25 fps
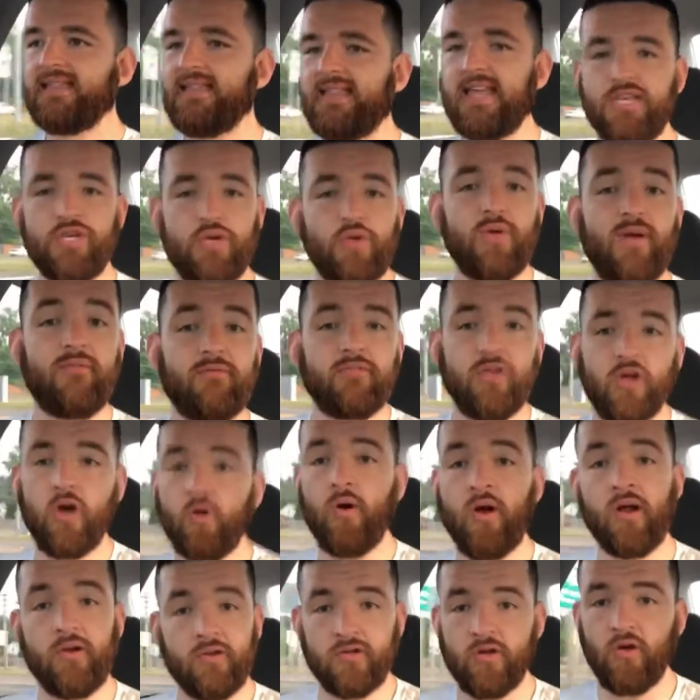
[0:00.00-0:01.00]
then you have
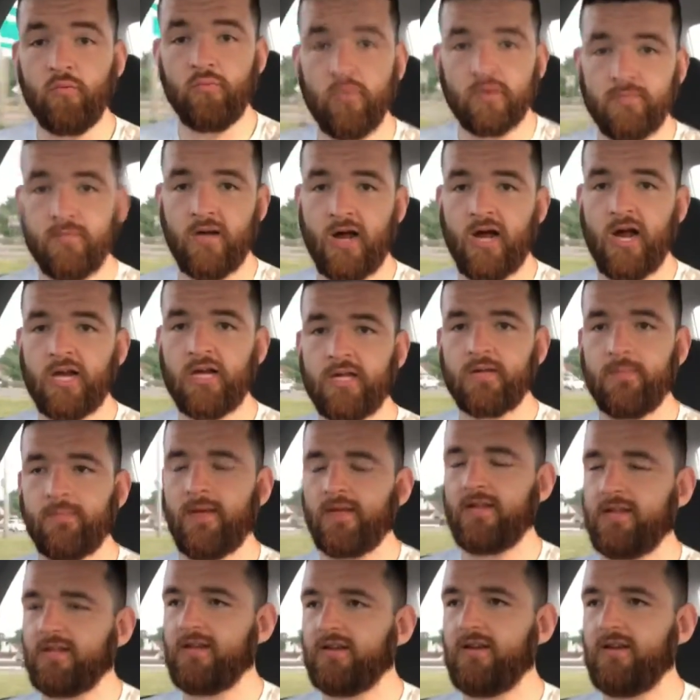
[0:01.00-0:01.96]
no room to argument.